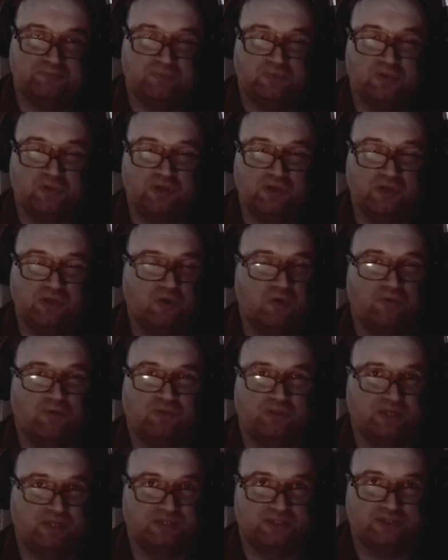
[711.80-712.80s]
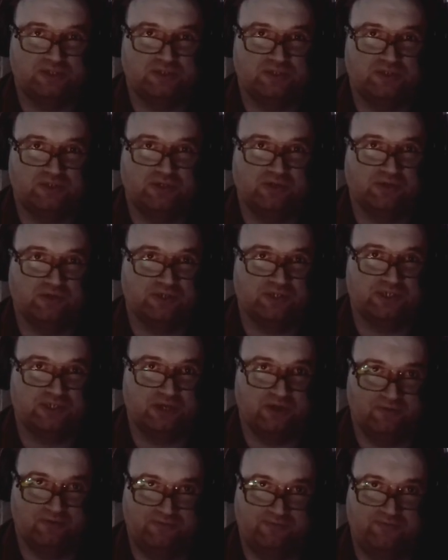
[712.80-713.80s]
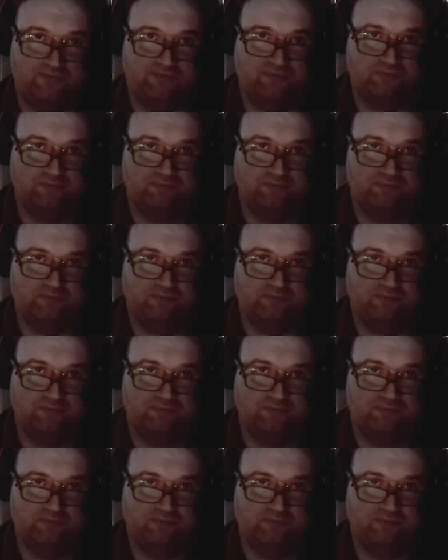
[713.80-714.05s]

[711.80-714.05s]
You don't listen to yourself.